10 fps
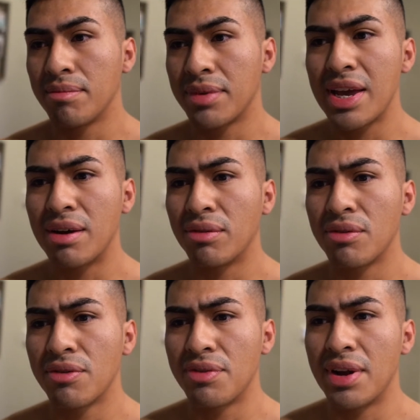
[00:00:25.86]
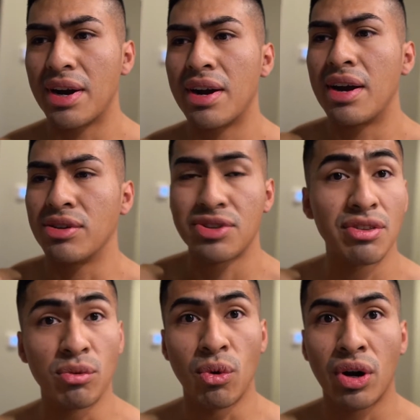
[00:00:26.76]
yeah, we'll go from there. I also have
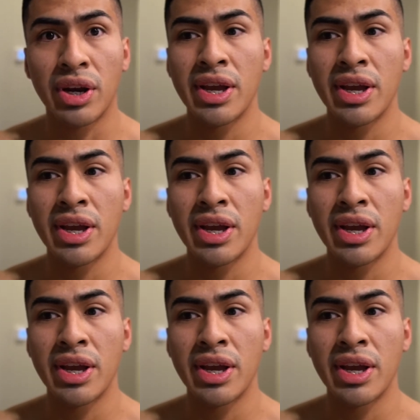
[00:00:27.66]
to work.